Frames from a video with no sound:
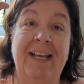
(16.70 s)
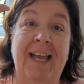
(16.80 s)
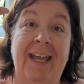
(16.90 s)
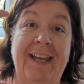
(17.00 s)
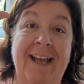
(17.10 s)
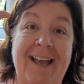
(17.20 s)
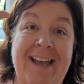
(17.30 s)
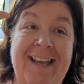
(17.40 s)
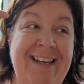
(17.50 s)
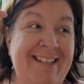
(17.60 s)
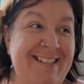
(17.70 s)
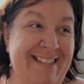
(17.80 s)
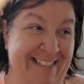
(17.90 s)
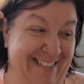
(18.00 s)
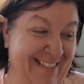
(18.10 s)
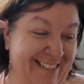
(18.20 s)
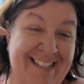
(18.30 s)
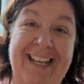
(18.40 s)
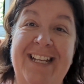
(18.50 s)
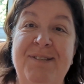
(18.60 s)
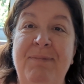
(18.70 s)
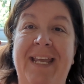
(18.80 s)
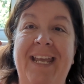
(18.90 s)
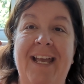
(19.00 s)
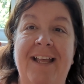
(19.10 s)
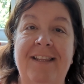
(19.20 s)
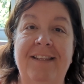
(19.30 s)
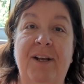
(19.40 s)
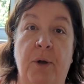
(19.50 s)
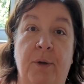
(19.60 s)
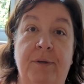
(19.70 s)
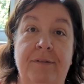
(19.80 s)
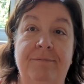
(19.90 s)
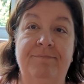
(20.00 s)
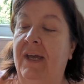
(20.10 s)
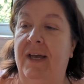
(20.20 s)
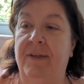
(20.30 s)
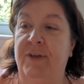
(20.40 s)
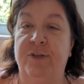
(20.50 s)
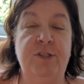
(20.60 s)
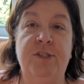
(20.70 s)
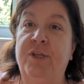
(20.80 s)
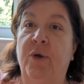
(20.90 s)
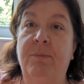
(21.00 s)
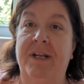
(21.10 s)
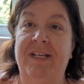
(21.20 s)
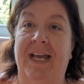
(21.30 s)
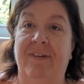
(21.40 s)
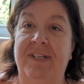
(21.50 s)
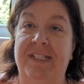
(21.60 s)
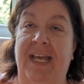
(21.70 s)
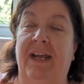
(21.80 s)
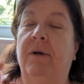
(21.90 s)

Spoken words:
Hey guys, it's me, Nicole. There's so much I have to say.